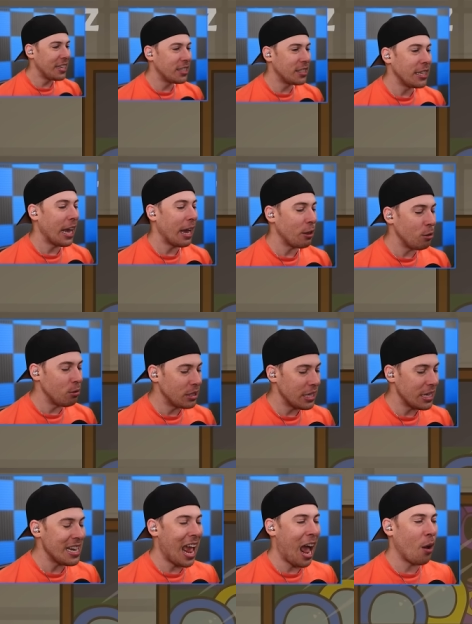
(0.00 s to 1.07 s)
He's, yeah, you
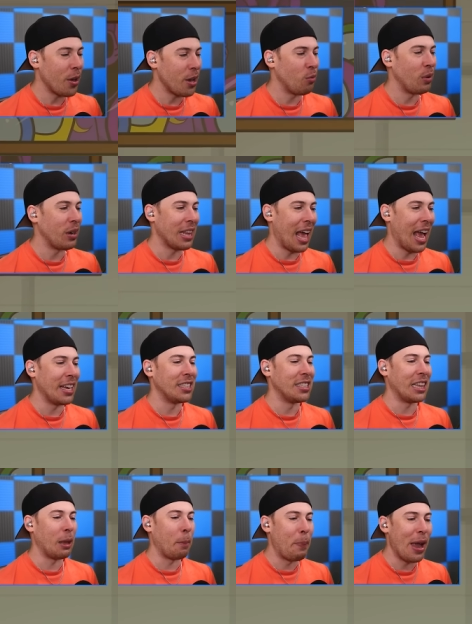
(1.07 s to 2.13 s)
see, now he realized
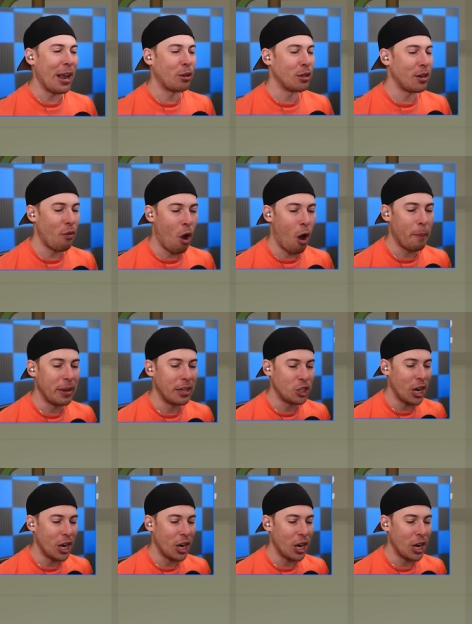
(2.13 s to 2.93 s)
that the pictures have all been